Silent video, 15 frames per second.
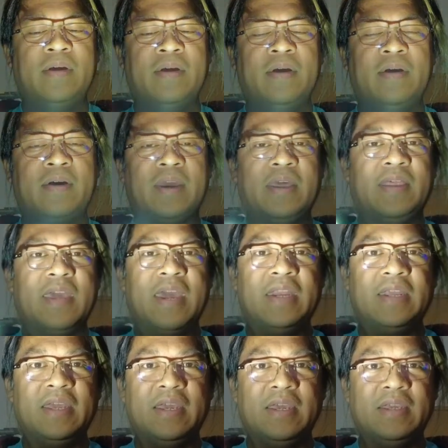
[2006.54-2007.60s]
Okay, that
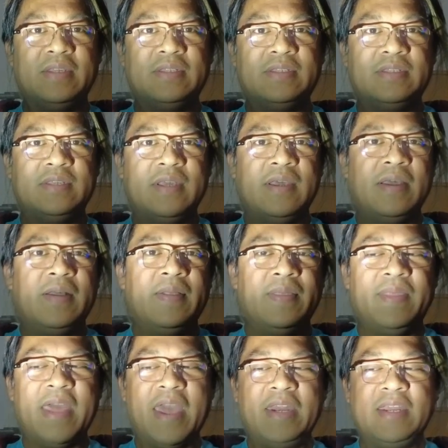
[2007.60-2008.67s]
is
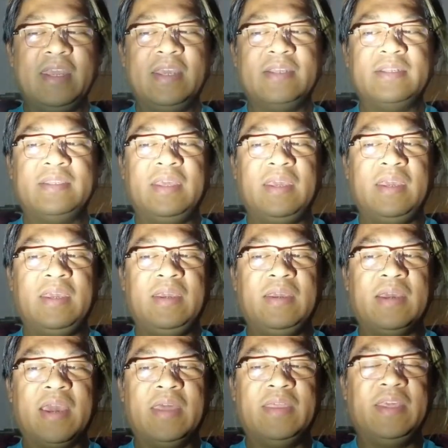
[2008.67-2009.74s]
the,
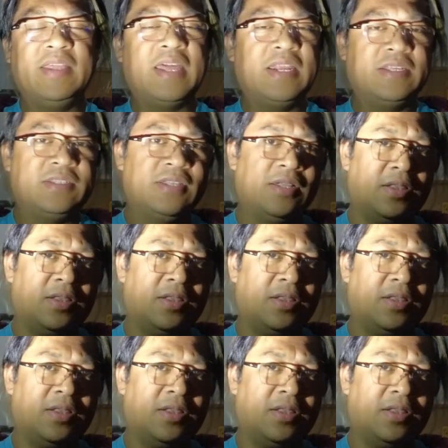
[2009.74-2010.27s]
I think that is the